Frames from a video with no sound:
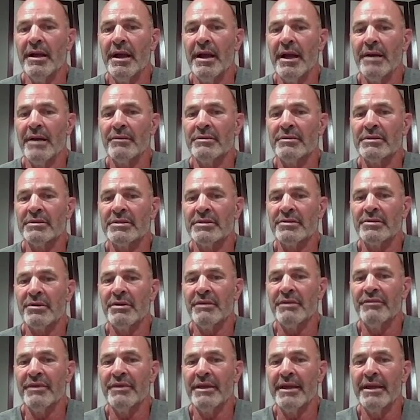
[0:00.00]
I was 30
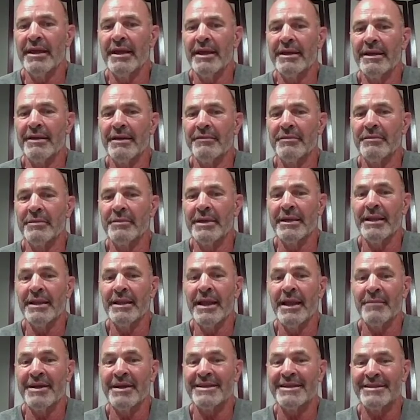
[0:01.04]
feet ahead of everybody,
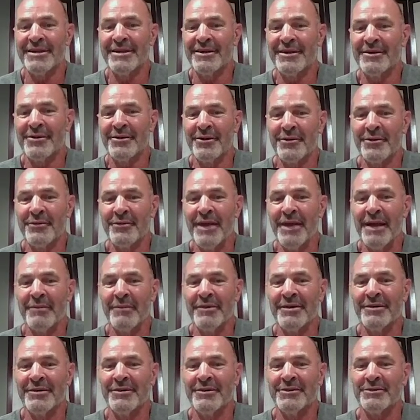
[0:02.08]
like my son, Kirk
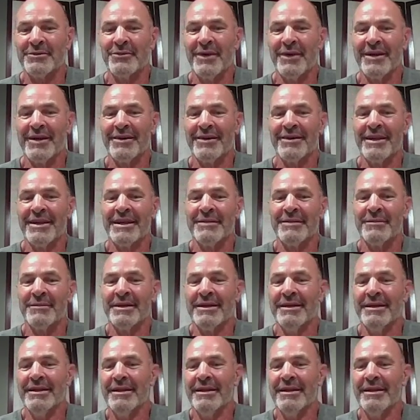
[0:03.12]
Robert, who's wired like me.